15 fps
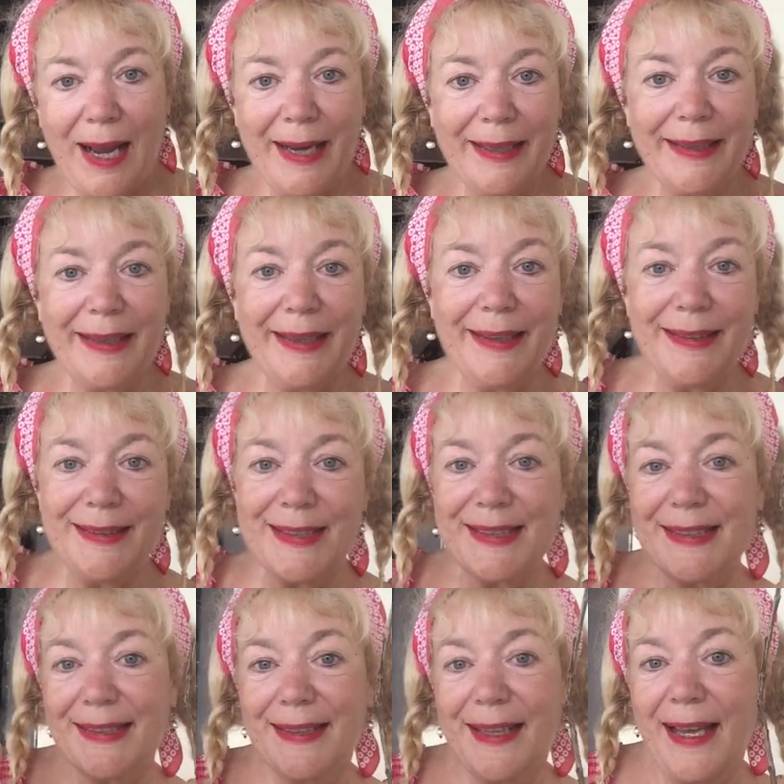Hi
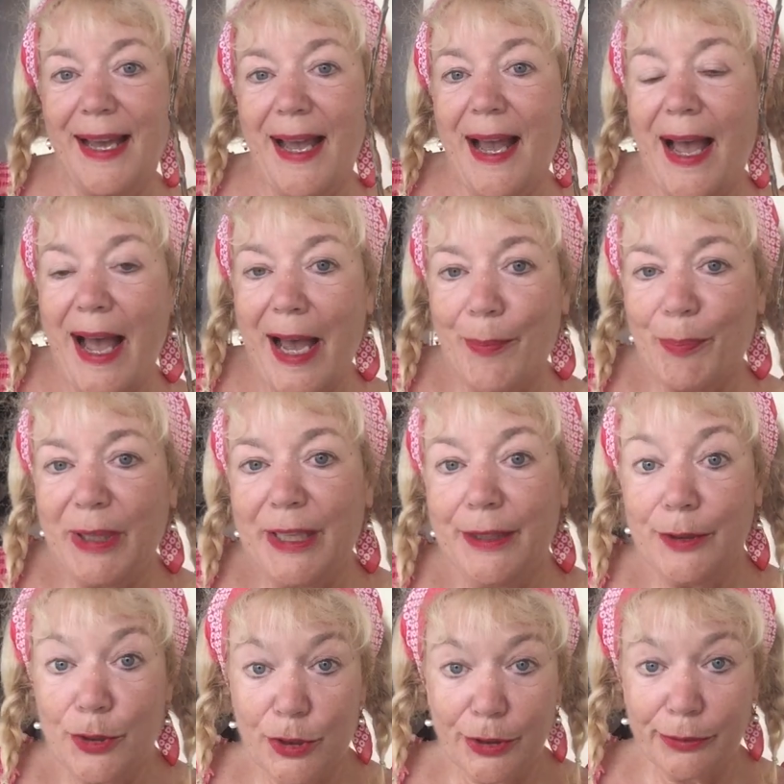kids,
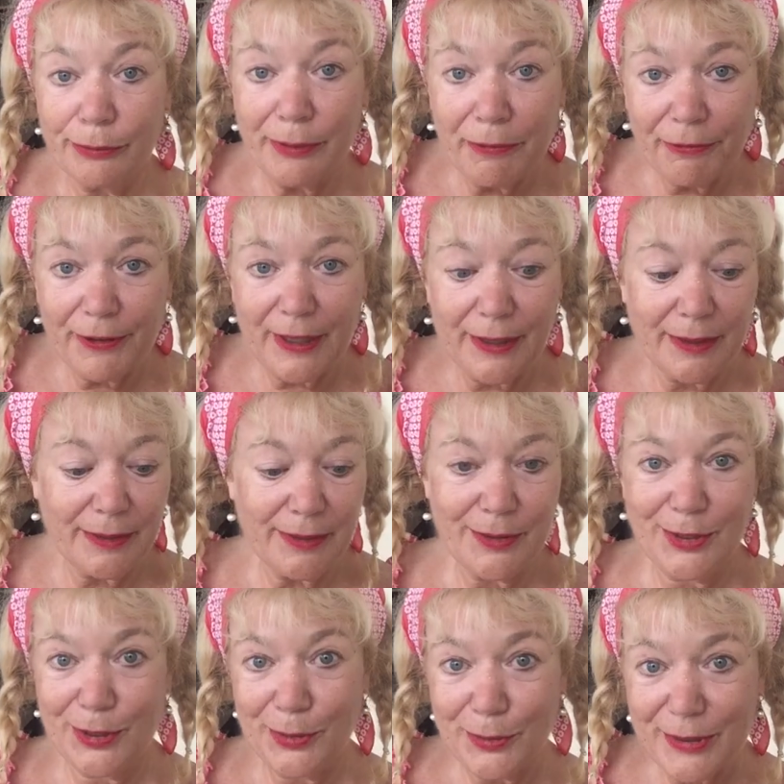happy terrific
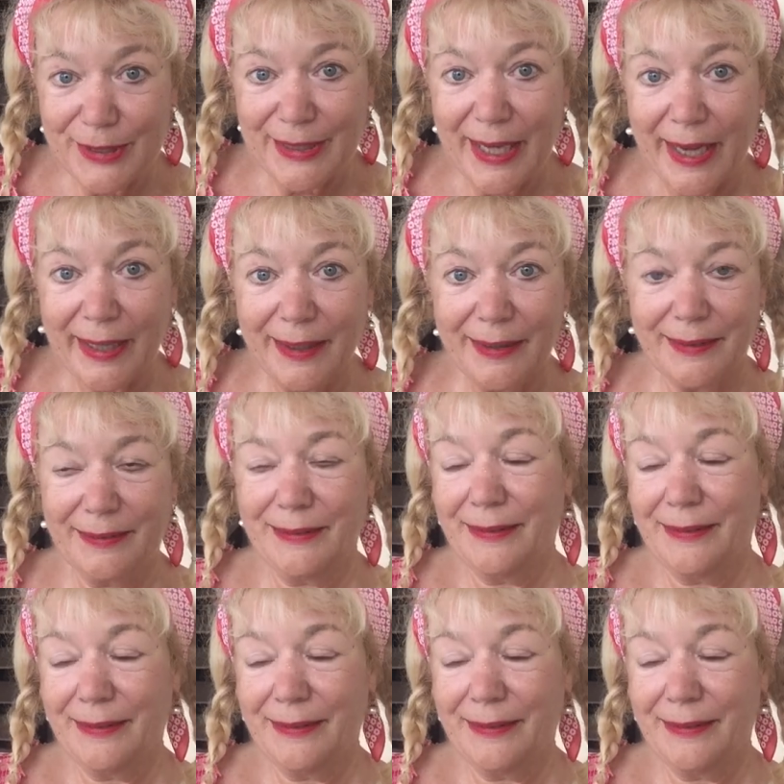Tuesday,